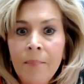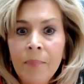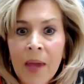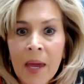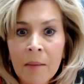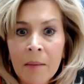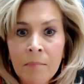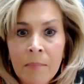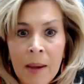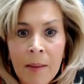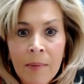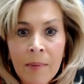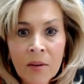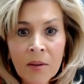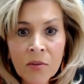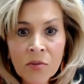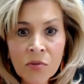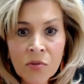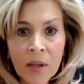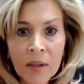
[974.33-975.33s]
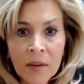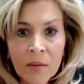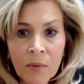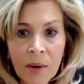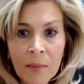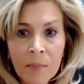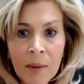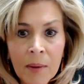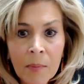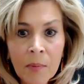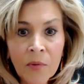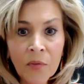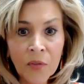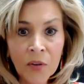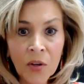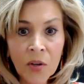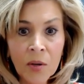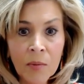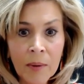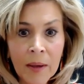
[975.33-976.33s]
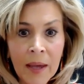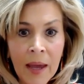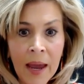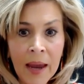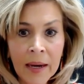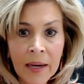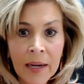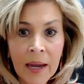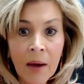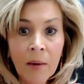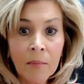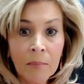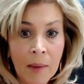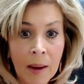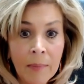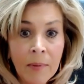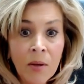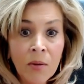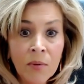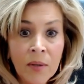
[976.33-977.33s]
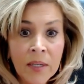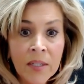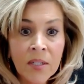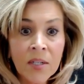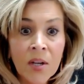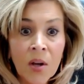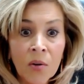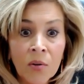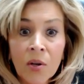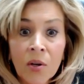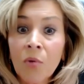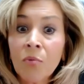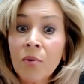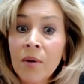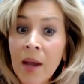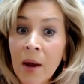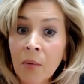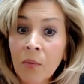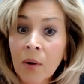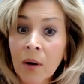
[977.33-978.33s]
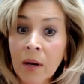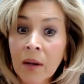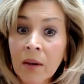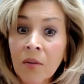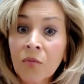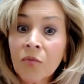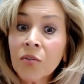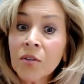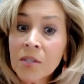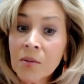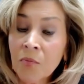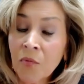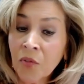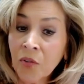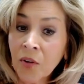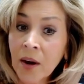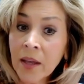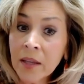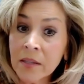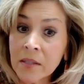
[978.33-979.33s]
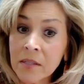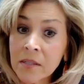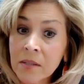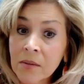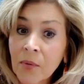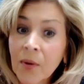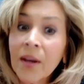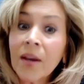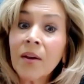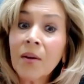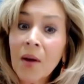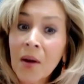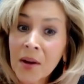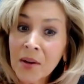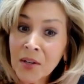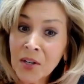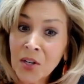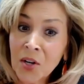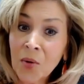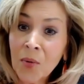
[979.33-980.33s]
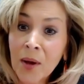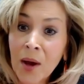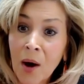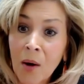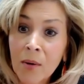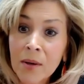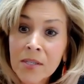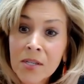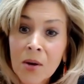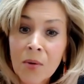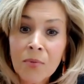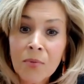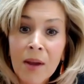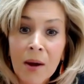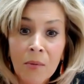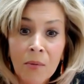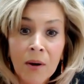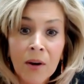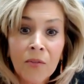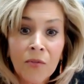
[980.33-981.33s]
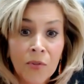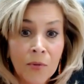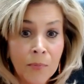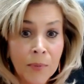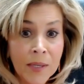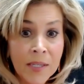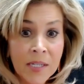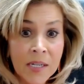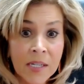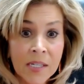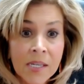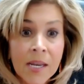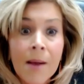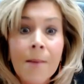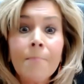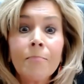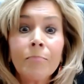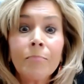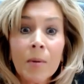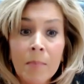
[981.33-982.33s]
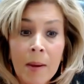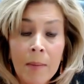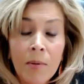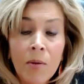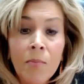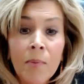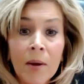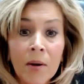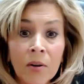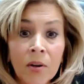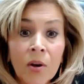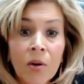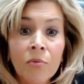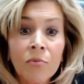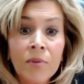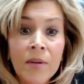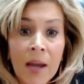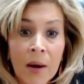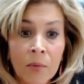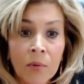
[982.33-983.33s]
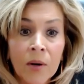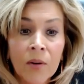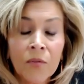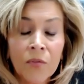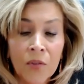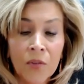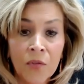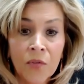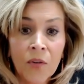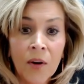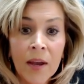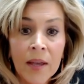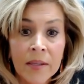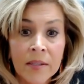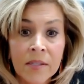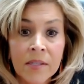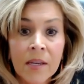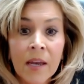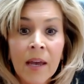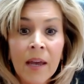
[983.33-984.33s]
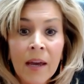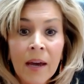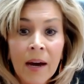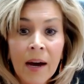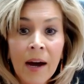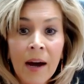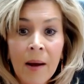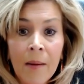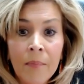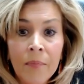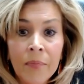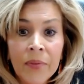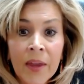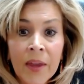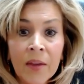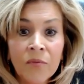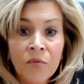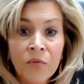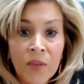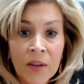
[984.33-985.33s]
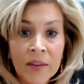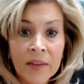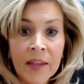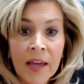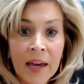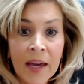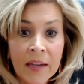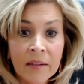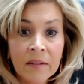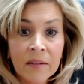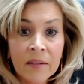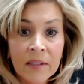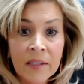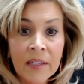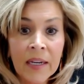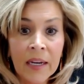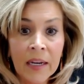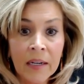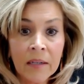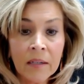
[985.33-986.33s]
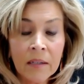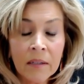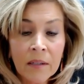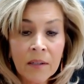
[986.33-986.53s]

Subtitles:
and maybe those are not the right people for you to be hanging out. Maybe you need to go network for some friends. We always go network for business, but maybe you better go network for friends that fit that need.